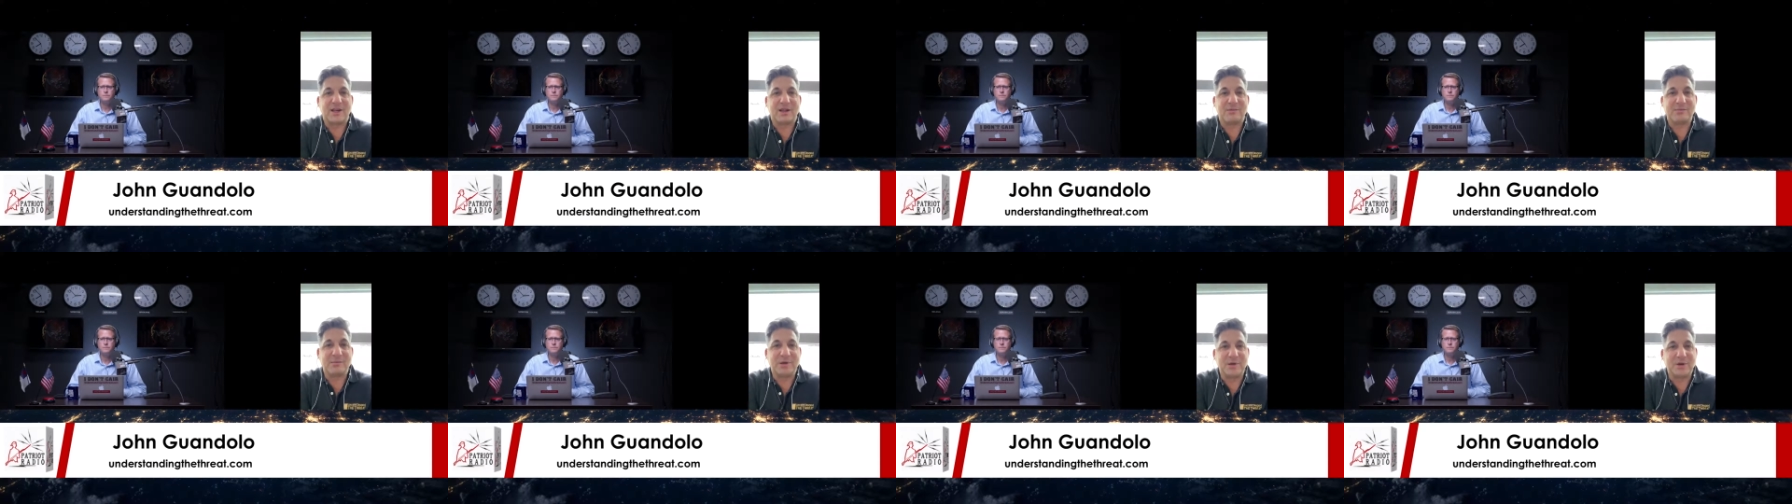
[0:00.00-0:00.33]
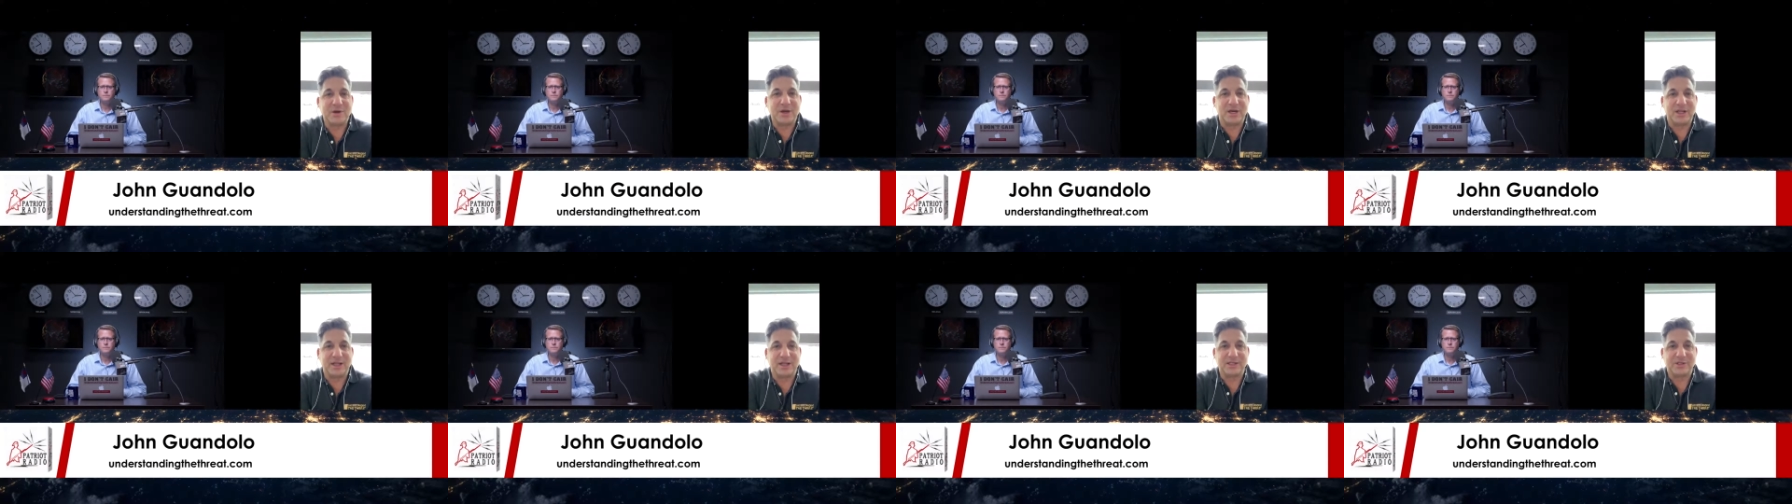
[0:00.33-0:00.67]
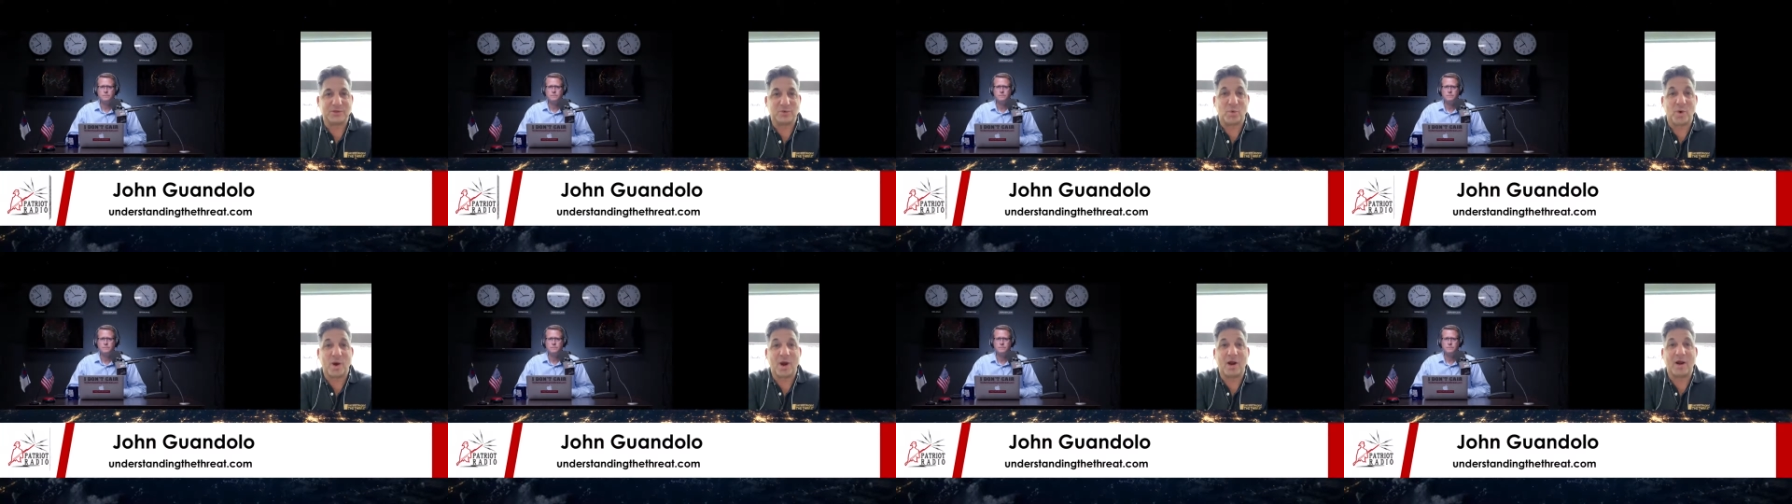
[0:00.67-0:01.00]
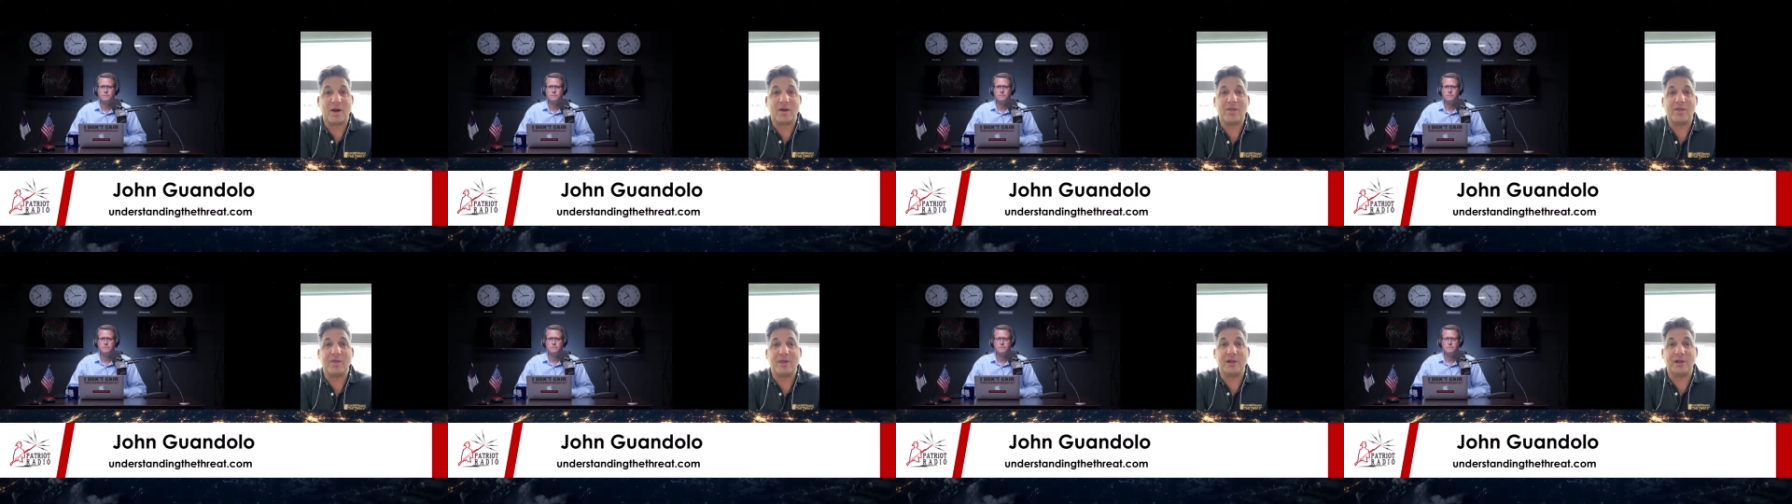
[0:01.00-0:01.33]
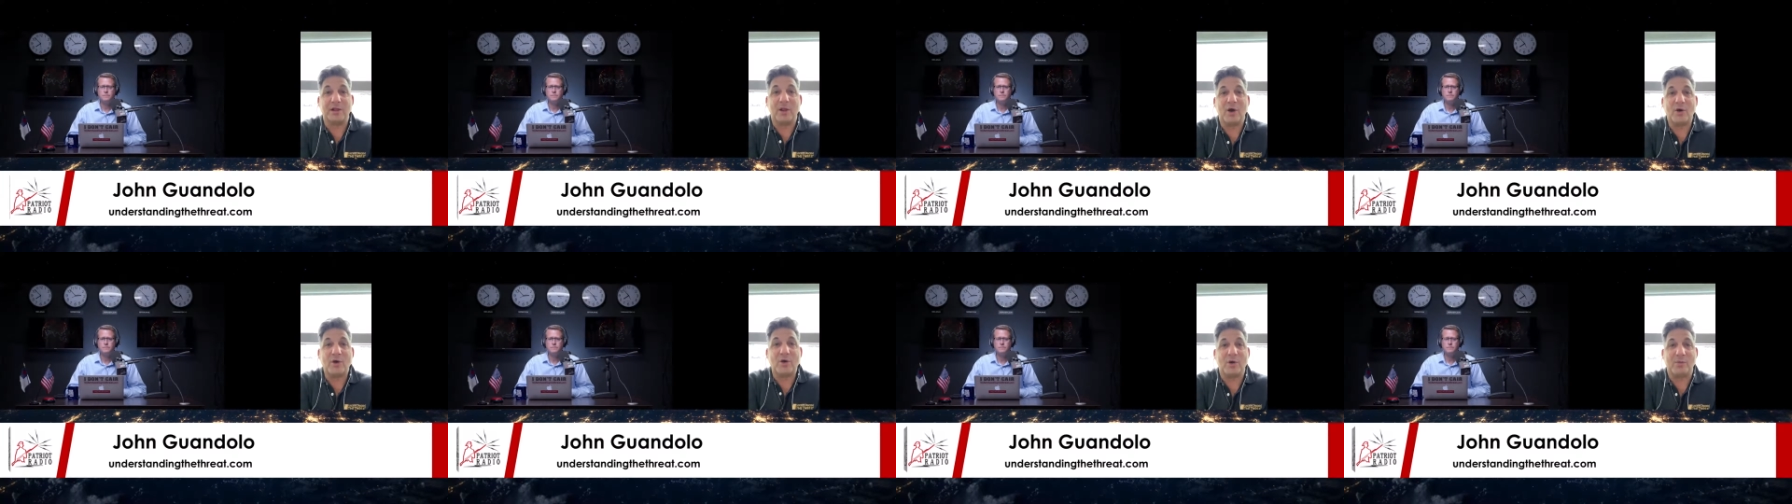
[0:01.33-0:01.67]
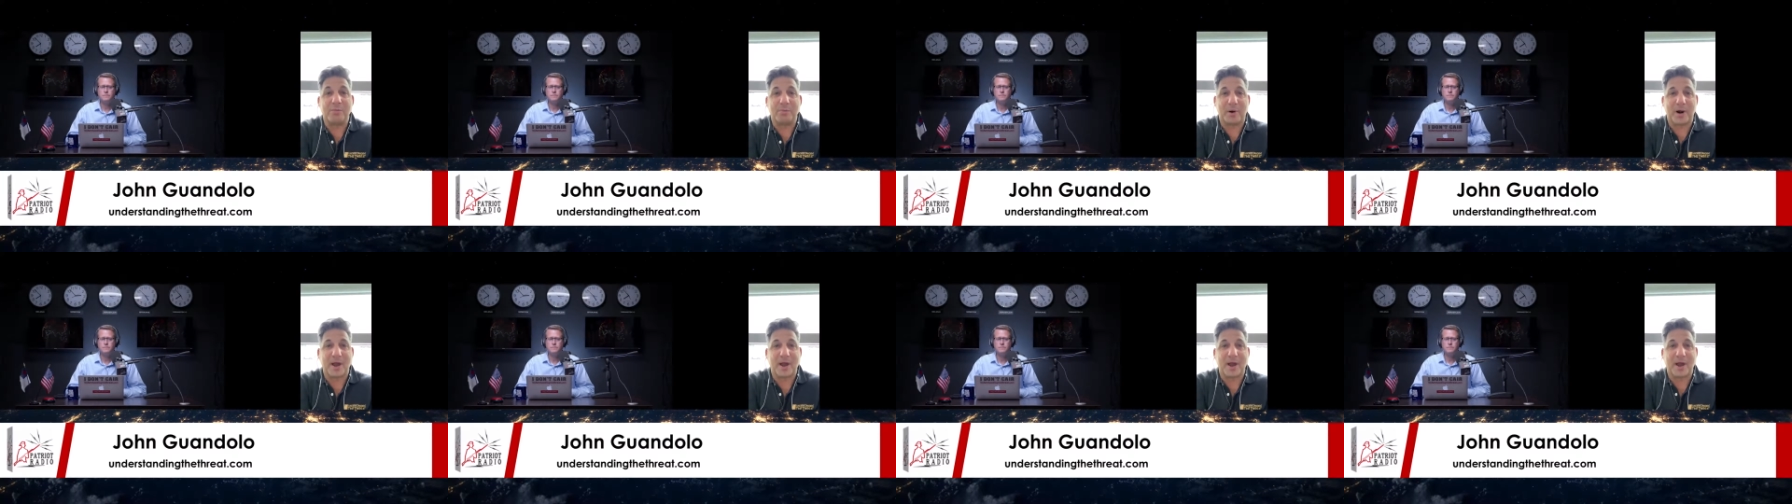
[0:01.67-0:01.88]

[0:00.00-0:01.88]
communities where the local